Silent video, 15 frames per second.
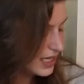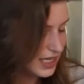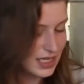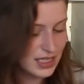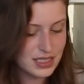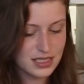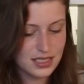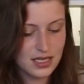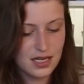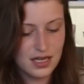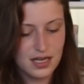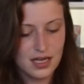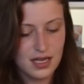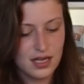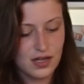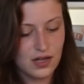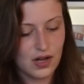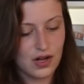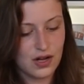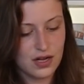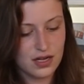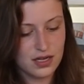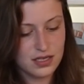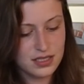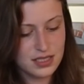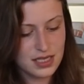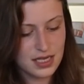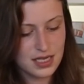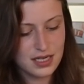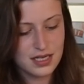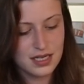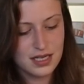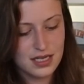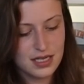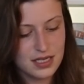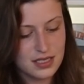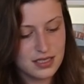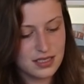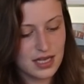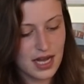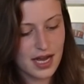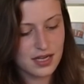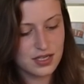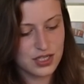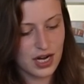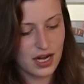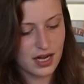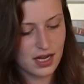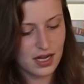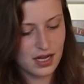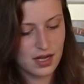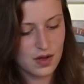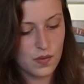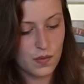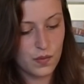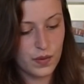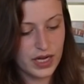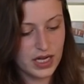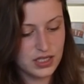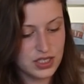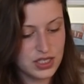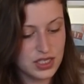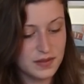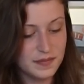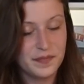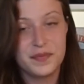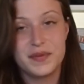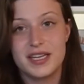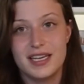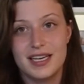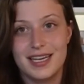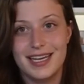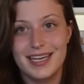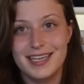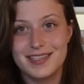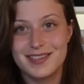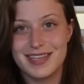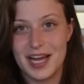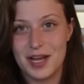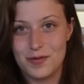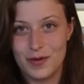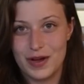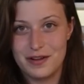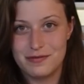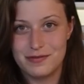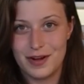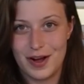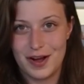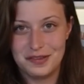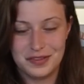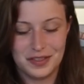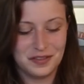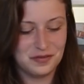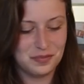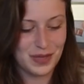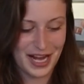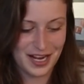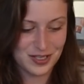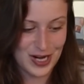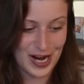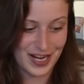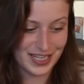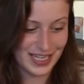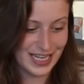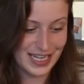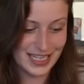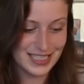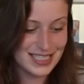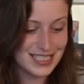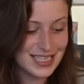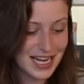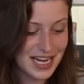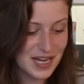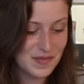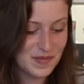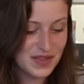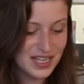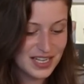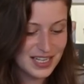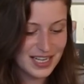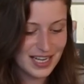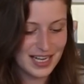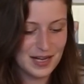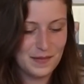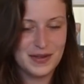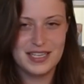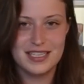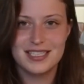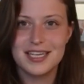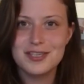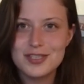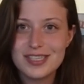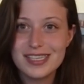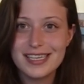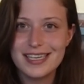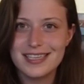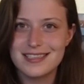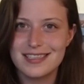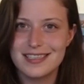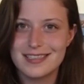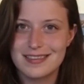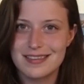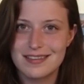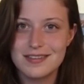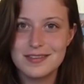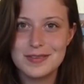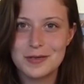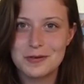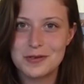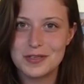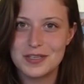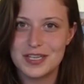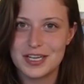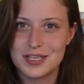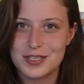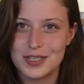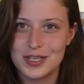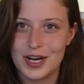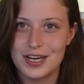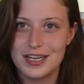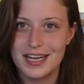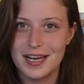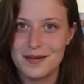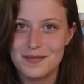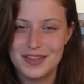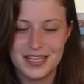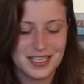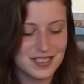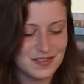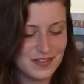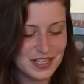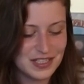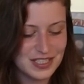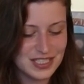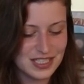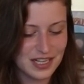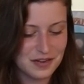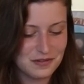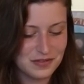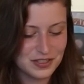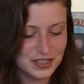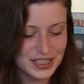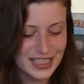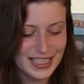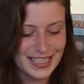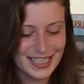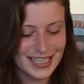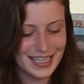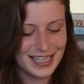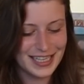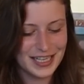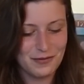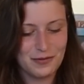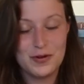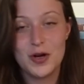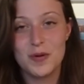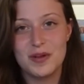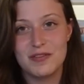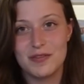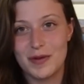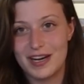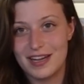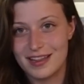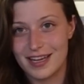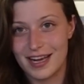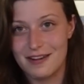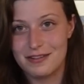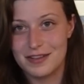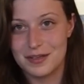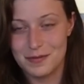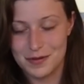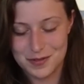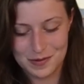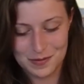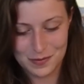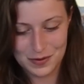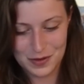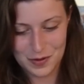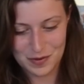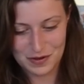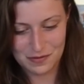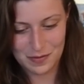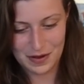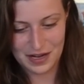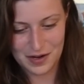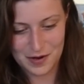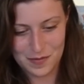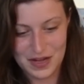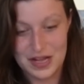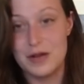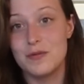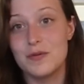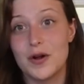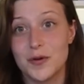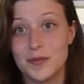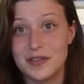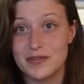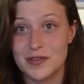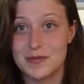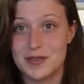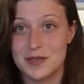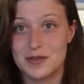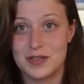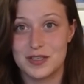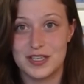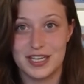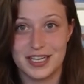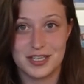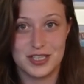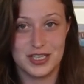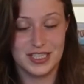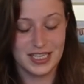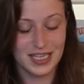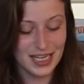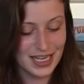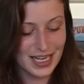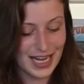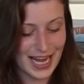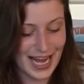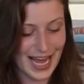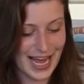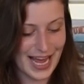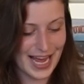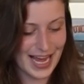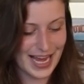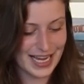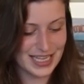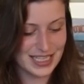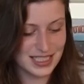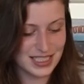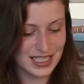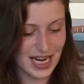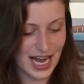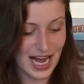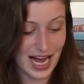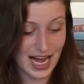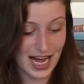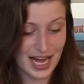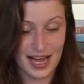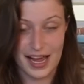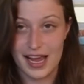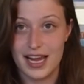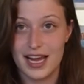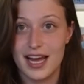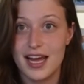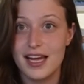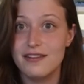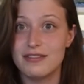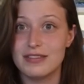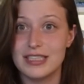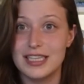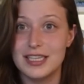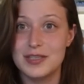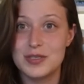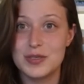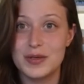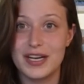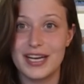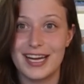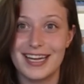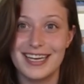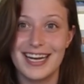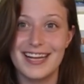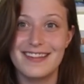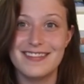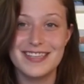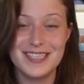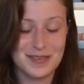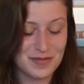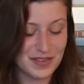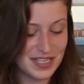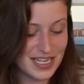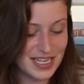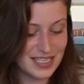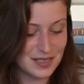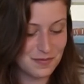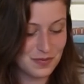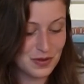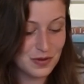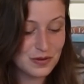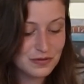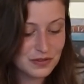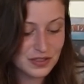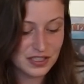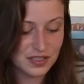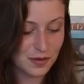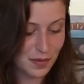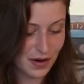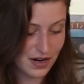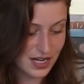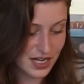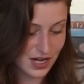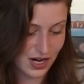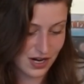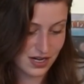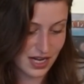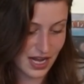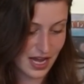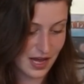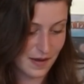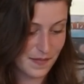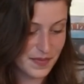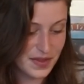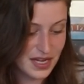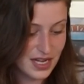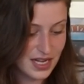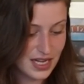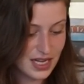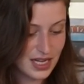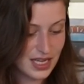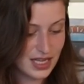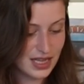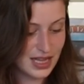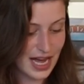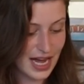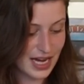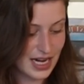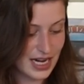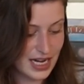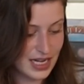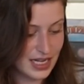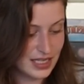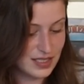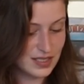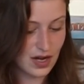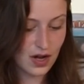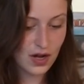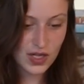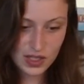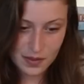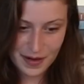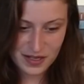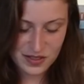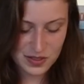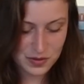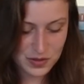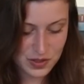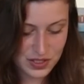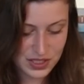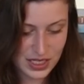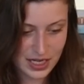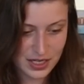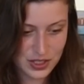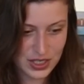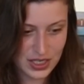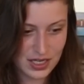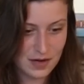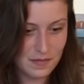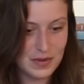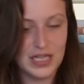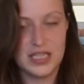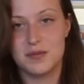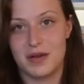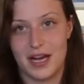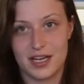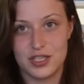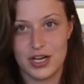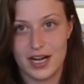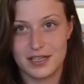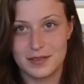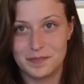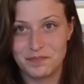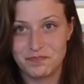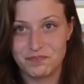it's called SlackJack, which is a riff off of blackjack in its name, but essentially it's this little social deduction card game that is fairly delightful. If you know me from anything, I feel like most people know me from NRB, you know me from social deduction, and I heavily enjoy it. And this one is a beautiful little party card game that is all about social deduction meets blackjack.